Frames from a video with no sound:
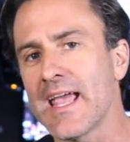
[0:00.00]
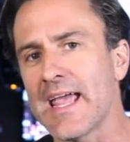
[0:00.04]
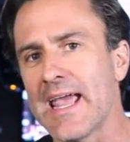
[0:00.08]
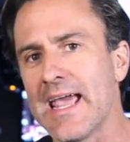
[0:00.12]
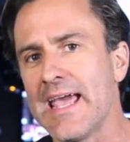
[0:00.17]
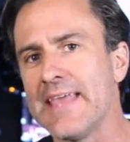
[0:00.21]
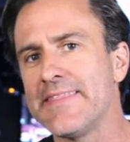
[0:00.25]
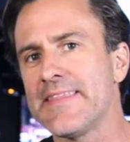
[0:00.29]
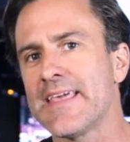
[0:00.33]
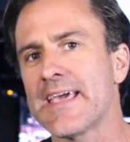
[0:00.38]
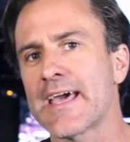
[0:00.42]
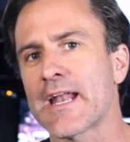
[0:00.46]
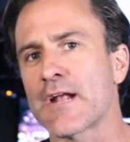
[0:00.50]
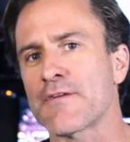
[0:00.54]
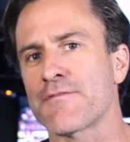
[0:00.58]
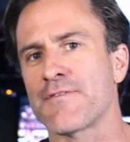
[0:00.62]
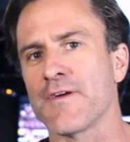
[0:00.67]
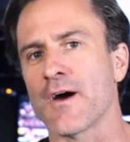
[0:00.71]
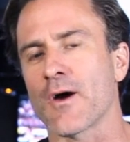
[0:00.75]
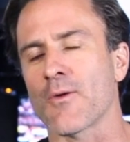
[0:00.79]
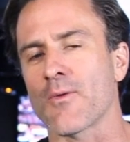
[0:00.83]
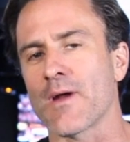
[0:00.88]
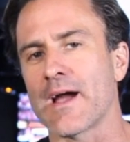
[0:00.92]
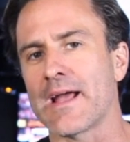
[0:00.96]
in the
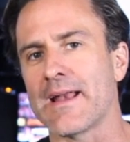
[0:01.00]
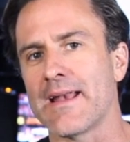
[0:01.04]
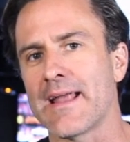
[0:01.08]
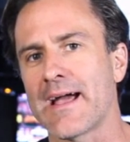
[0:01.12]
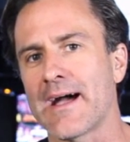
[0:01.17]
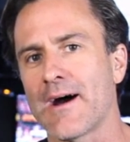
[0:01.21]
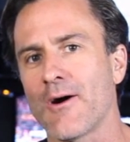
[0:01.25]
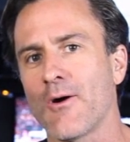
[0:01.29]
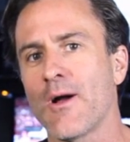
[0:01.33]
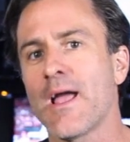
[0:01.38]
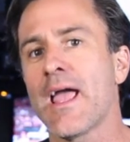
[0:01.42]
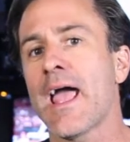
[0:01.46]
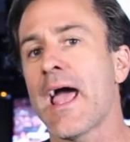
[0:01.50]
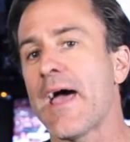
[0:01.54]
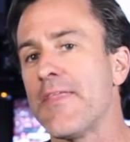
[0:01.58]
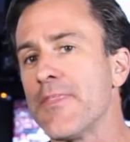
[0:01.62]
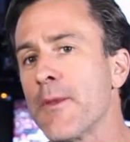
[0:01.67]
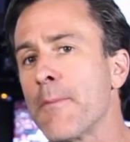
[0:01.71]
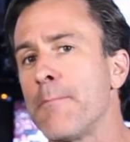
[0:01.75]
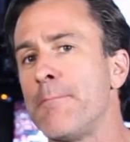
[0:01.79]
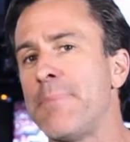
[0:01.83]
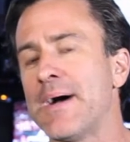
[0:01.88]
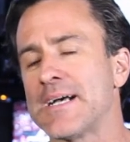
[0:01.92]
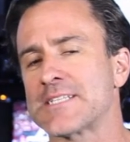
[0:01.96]
NFL right now and
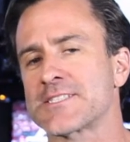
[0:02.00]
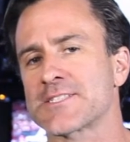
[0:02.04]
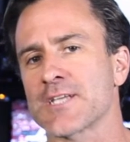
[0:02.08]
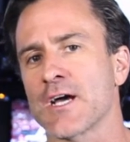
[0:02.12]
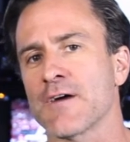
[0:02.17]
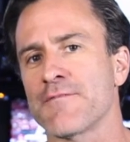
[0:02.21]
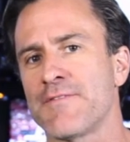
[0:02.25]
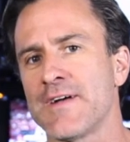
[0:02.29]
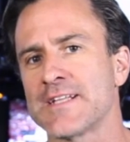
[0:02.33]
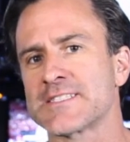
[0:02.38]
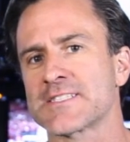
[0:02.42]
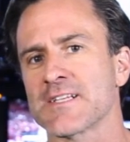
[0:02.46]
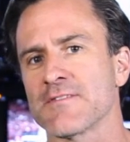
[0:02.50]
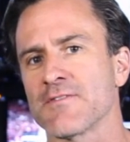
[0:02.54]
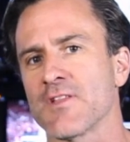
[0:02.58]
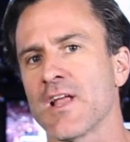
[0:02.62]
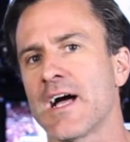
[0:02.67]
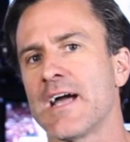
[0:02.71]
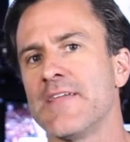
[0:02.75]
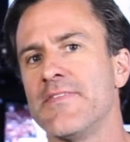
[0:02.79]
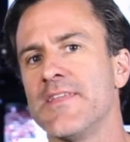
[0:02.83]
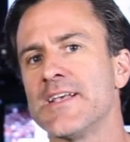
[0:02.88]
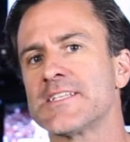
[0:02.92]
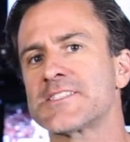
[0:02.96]
the best offensive
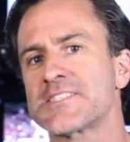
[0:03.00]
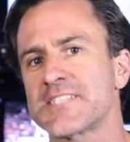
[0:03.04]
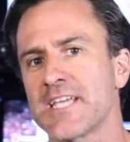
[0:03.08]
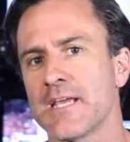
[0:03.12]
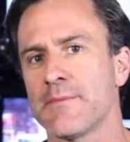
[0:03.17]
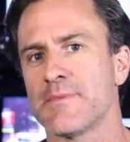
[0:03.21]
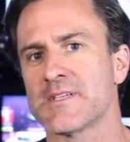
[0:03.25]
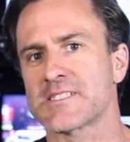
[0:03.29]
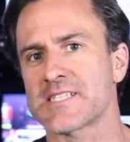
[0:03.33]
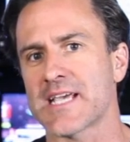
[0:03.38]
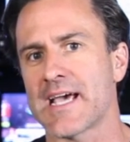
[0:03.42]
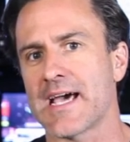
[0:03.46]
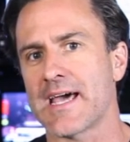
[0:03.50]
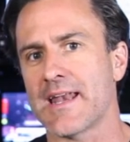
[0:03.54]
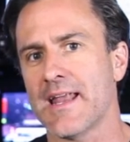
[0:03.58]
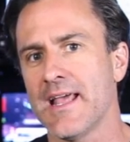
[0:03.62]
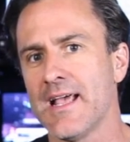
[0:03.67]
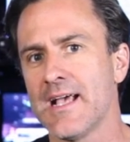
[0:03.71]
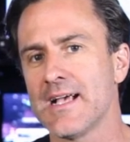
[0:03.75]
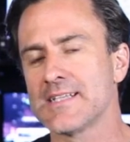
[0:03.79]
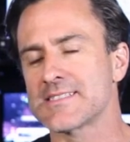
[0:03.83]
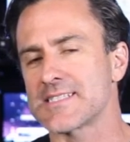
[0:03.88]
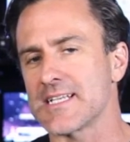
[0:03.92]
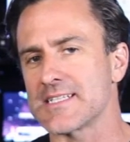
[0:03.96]
line this team has had
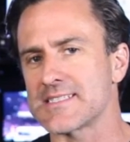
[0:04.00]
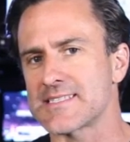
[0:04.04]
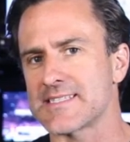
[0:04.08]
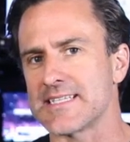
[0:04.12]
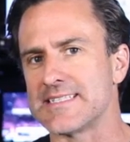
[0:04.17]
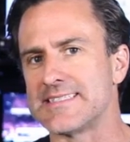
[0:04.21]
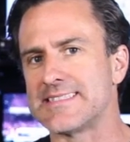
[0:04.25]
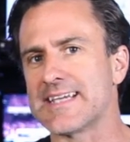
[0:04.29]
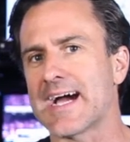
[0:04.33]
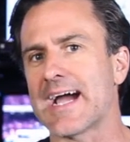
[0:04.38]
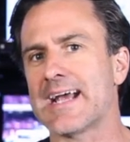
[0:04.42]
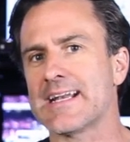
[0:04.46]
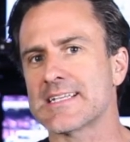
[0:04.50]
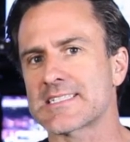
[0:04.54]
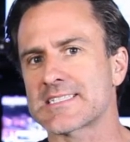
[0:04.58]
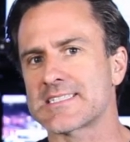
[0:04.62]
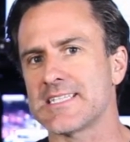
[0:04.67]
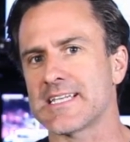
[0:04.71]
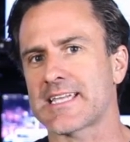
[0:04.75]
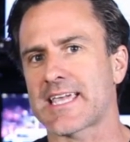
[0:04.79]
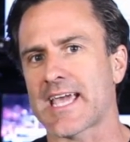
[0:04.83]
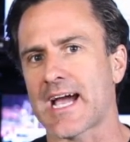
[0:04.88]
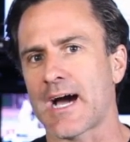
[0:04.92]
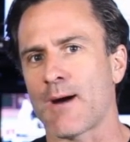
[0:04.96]
since the
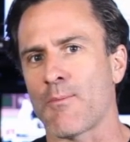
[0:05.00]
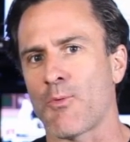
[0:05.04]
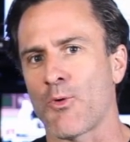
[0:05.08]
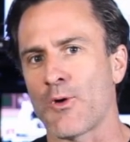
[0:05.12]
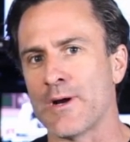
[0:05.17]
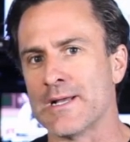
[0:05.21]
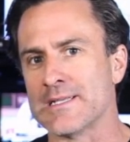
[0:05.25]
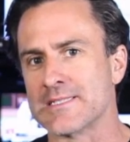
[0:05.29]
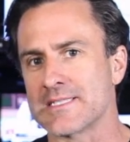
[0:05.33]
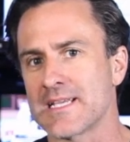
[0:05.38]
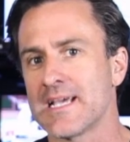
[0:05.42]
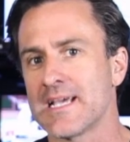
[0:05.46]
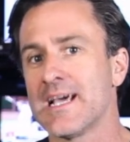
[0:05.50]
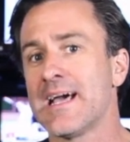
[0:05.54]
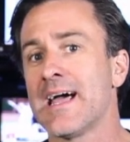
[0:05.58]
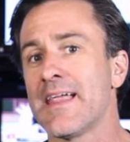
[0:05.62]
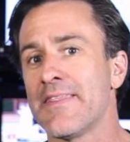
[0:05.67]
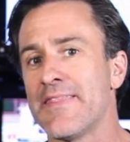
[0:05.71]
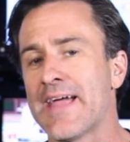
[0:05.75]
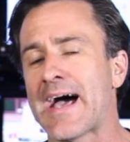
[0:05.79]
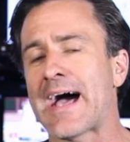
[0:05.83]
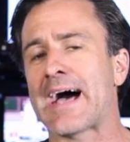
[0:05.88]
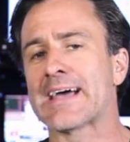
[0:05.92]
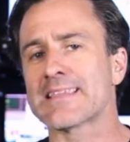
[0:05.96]
Dynasty Cowboys.
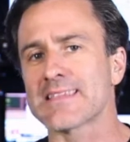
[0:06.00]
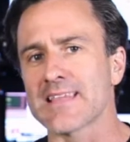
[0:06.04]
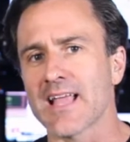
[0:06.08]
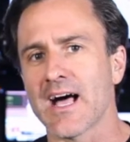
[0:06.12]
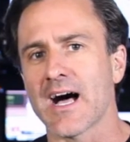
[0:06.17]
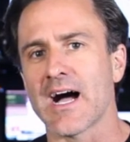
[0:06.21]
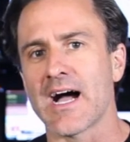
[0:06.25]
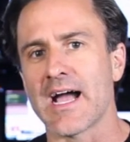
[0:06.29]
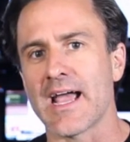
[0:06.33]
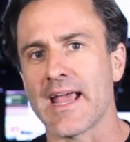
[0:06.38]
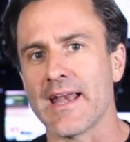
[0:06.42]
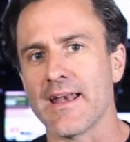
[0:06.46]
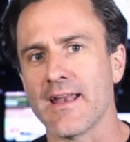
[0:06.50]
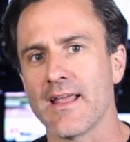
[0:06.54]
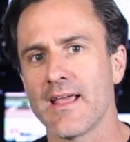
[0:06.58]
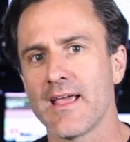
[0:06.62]
That line,